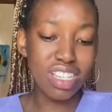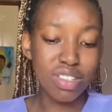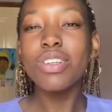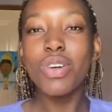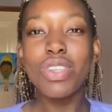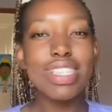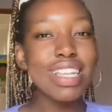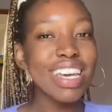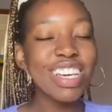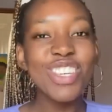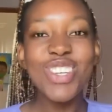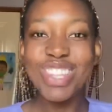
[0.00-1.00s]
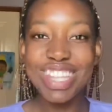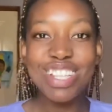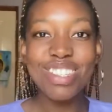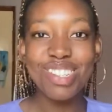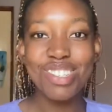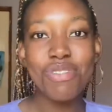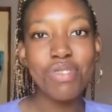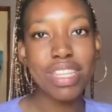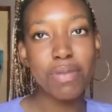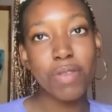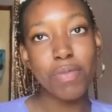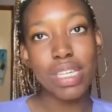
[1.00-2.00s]
You know, there's like cute things to do
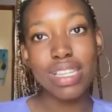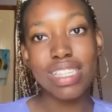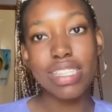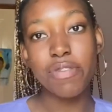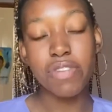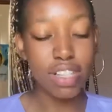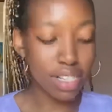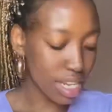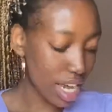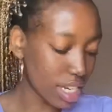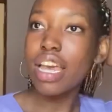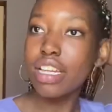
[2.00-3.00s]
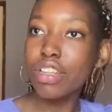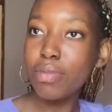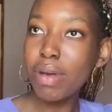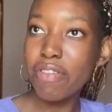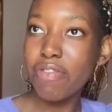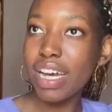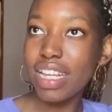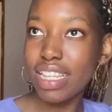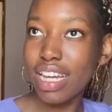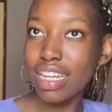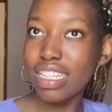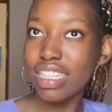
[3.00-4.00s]
within the BSc field. And you might find
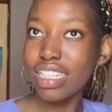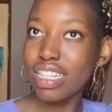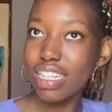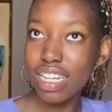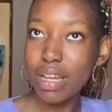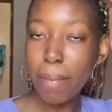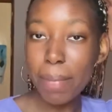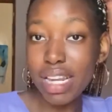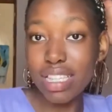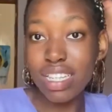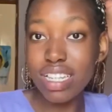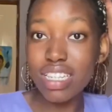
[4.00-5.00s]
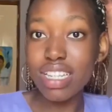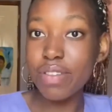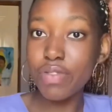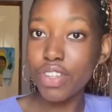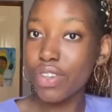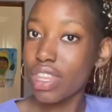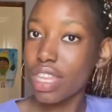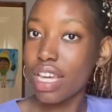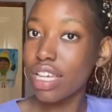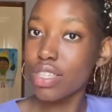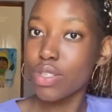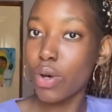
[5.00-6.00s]
that medicine isn't even your
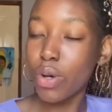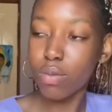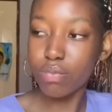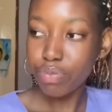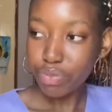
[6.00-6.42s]
thing. So,